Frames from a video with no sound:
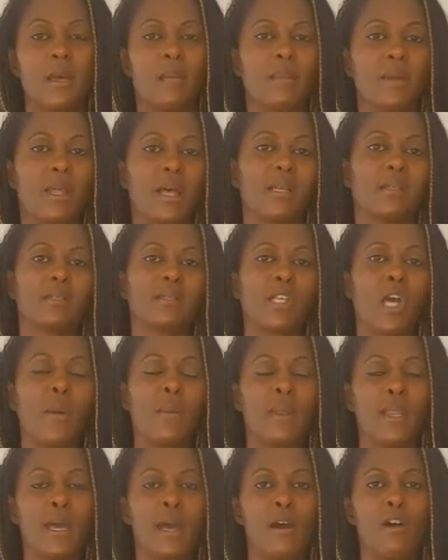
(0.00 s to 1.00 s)
but it has so
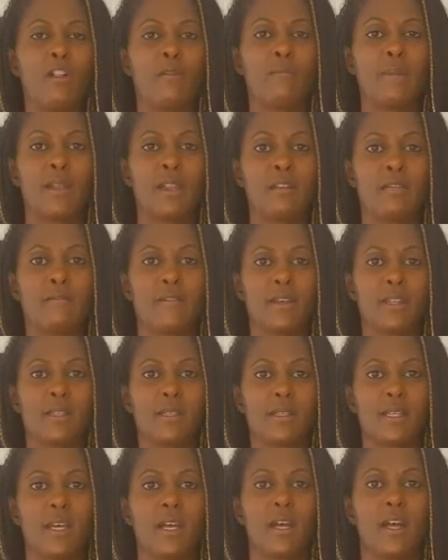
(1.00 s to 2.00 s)
many health
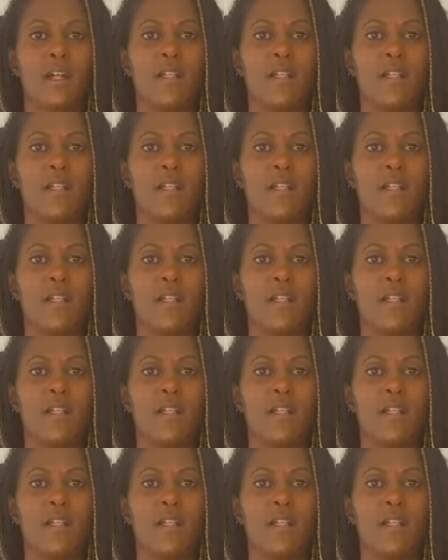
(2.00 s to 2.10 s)
benefits